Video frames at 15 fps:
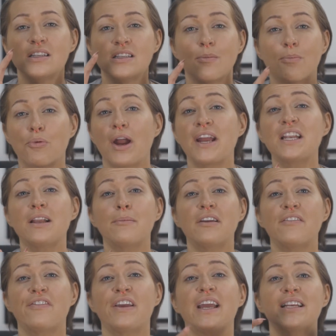to brighten up
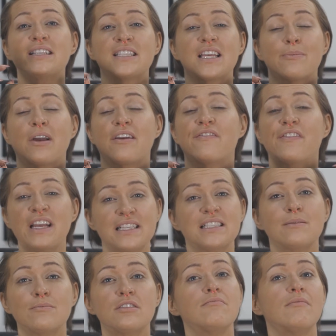my face, give my face
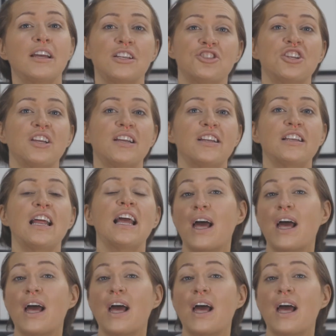some dimension.